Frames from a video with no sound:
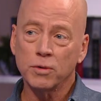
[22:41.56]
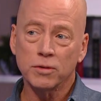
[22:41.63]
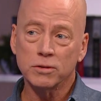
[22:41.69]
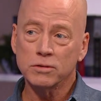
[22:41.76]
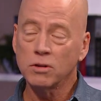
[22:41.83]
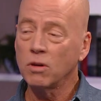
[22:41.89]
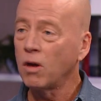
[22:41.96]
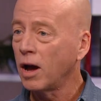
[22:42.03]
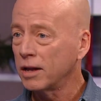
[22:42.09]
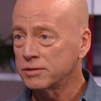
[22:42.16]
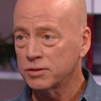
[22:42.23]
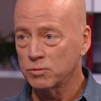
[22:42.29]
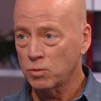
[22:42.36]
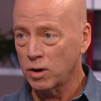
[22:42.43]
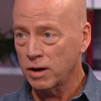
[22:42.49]
where there's
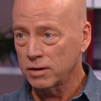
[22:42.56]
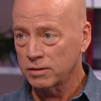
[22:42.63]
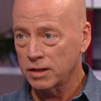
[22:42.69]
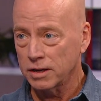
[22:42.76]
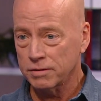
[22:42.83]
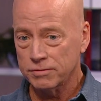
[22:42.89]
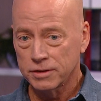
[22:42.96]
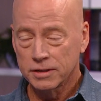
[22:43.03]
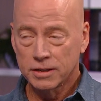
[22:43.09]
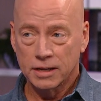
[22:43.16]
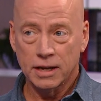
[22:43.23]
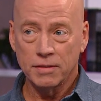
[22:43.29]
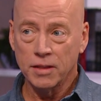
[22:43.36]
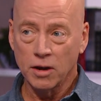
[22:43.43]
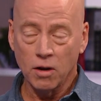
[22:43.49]
lots of wildlife
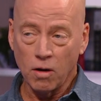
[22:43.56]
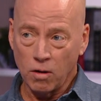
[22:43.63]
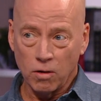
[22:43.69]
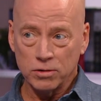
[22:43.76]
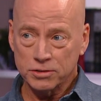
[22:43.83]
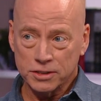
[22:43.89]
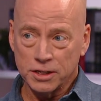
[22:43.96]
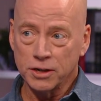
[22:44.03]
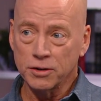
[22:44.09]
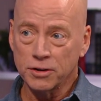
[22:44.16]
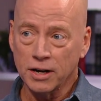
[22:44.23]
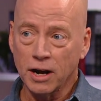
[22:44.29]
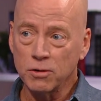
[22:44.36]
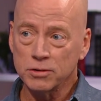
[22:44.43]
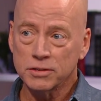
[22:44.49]
and they all see your
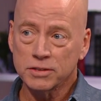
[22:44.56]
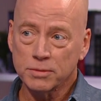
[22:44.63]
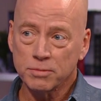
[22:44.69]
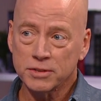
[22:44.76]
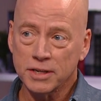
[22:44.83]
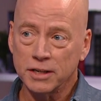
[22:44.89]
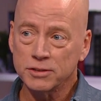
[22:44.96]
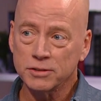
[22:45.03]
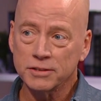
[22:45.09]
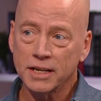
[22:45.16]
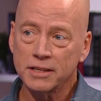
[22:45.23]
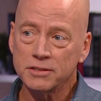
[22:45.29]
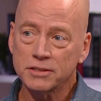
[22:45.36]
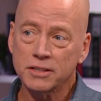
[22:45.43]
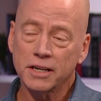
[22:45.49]
house as a potential
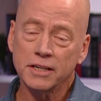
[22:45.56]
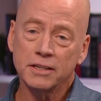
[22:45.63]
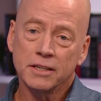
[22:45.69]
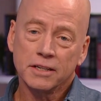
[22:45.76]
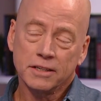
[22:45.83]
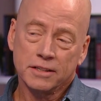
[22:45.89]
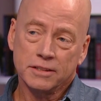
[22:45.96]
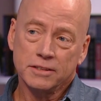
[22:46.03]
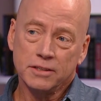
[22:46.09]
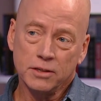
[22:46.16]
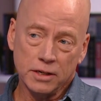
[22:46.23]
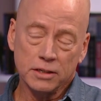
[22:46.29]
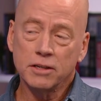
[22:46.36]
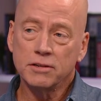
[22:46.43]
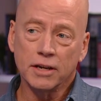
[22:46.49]
den site. You
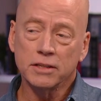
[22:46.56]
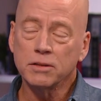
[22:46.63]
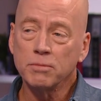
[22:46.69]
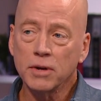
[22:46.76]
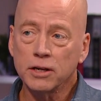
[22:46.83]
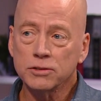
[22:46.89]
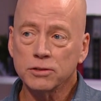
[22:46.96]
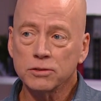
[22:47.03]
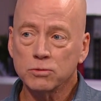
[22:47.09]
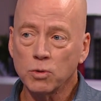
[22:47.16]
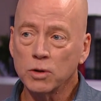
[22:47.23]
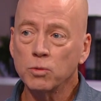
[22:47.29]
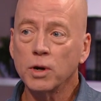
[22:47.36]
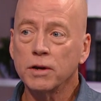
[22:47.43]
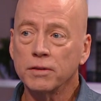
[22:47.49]
need to take the measures
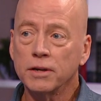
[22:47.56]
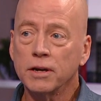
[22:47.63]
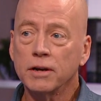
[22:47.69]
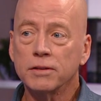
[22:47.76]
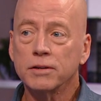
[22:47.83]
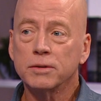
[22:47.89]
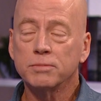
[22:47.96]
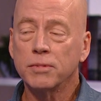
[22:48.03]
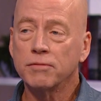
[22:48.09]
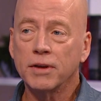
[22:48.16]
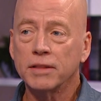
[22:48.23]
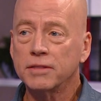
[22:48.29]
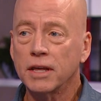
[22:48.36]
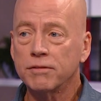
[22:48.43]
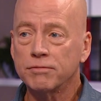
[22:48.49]
one way or the other to
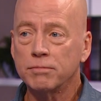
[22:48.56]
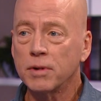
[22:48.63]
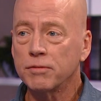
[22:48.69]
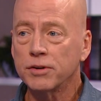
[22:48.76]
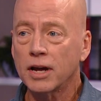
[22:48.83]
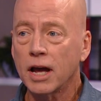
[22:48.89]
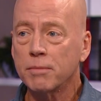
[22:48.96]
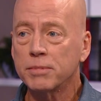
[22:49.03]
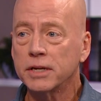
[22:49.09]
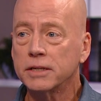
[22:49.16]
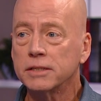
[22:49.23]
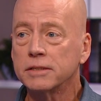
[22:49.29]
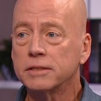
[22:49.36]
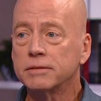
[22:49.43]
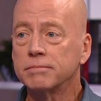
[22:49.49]
prevent that from ever happening.